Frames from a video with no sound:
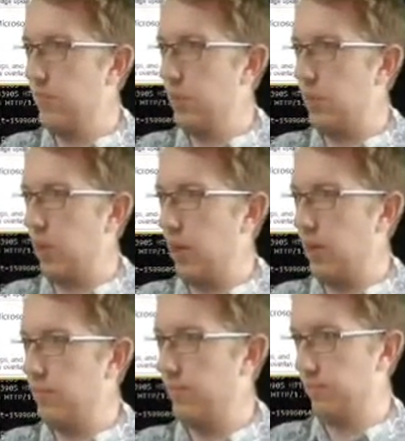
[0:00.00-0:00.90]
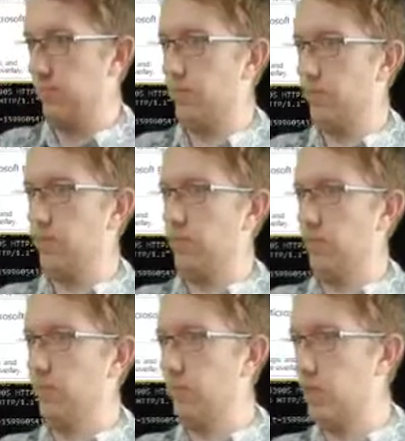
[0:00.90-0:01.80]
Okay,
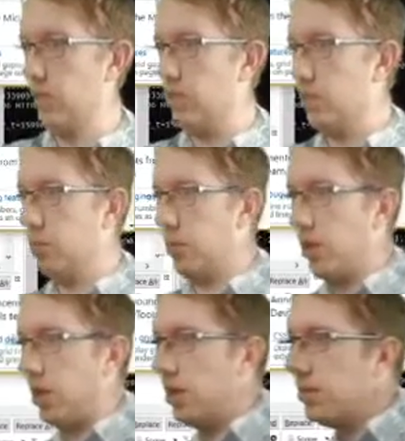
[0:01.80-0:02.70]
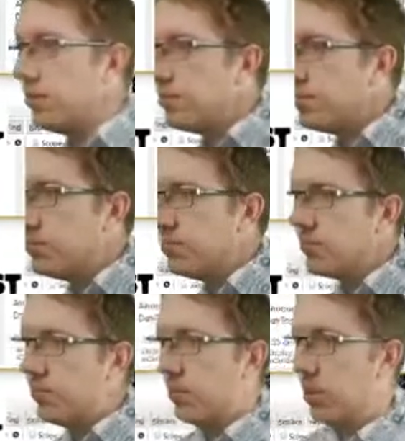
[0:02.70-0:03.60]
let's see what we got.
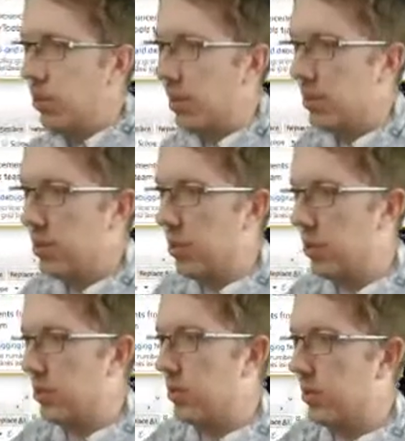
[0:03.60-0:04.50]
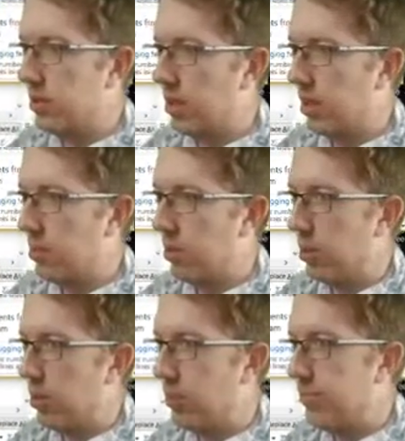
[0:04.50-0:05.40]
Okay, so it's listing them
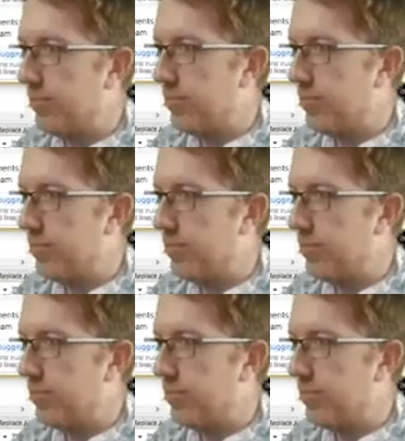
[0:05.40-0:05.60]
all.